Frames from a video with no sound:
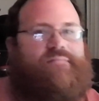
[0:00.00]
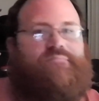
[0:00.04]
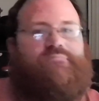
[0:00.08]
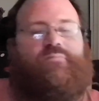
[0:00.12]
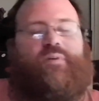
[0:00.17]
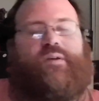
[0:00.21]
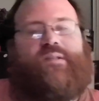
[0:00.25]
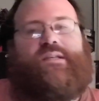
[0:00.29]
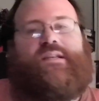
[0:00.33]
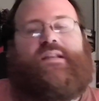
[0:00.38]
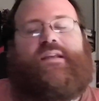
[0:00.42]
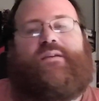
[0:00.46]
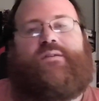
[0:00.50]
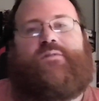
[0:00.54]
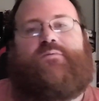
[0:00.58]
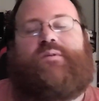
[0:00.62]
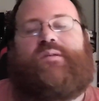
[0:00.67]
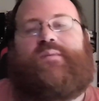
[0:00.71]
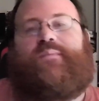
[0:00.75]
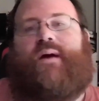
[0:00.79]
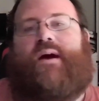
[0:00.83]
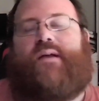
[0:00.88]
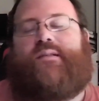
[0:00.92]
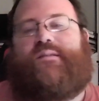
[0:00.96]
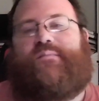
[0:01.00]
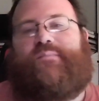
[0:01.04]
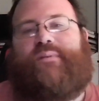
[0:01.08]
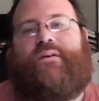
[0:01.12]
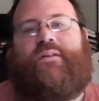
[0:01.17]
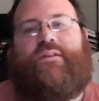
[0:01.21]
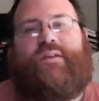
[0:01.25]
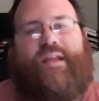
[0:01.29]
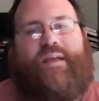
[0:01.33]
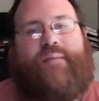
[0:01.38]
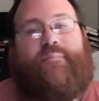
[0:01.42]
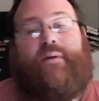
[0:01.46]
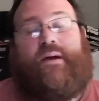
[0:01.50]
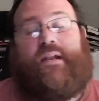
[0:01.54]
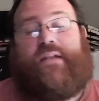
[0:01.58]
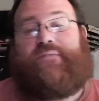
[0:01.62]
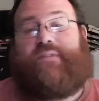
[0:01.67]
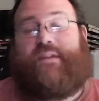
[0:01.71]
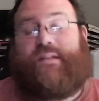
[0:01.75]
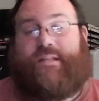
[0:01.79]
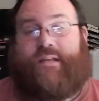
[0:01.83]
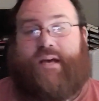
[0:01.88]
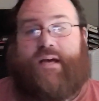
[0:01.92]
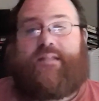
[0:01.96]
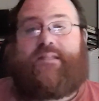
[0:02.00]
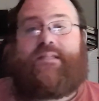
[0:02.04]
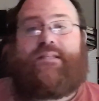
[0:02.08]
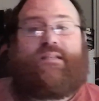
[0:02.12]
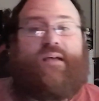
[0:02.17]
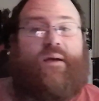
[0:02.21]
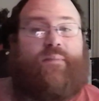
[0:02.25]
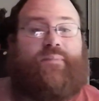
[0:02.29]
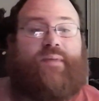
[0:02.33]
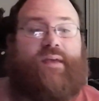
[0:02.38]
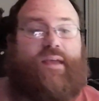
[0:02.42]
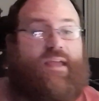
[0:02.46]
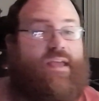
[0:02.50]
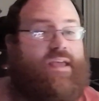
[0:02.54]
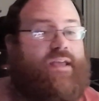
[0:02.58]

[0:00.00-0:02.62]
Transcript: wasn't his responsibility. But if he does something,